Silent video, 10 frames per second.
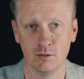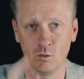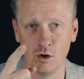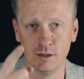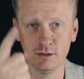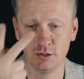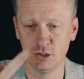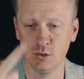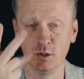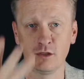One,
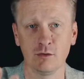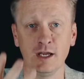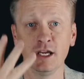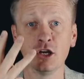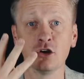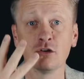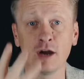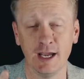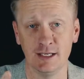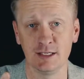two, and three.
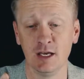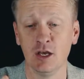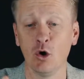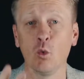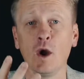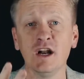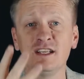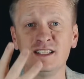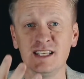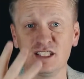Great. Where
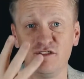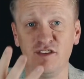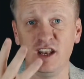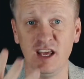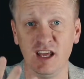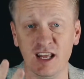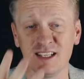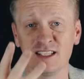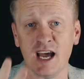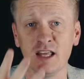does this fit in
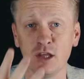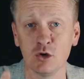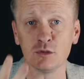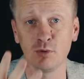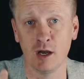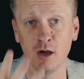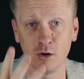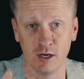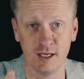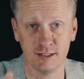inside those
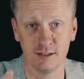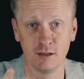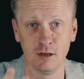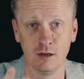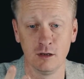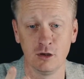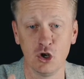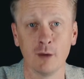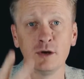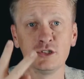priorities?
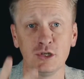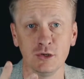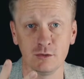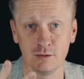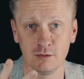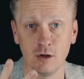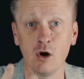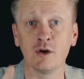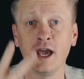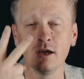Number two.
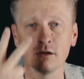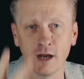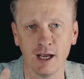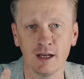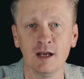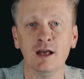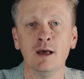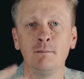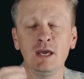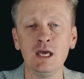Okay, great.
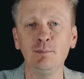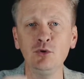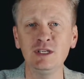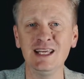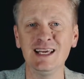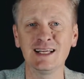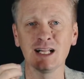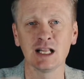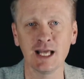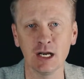People need
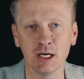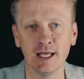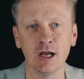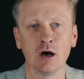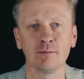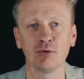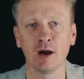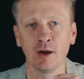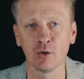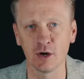clarity on
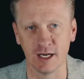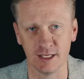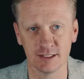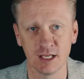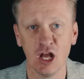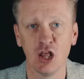priorities.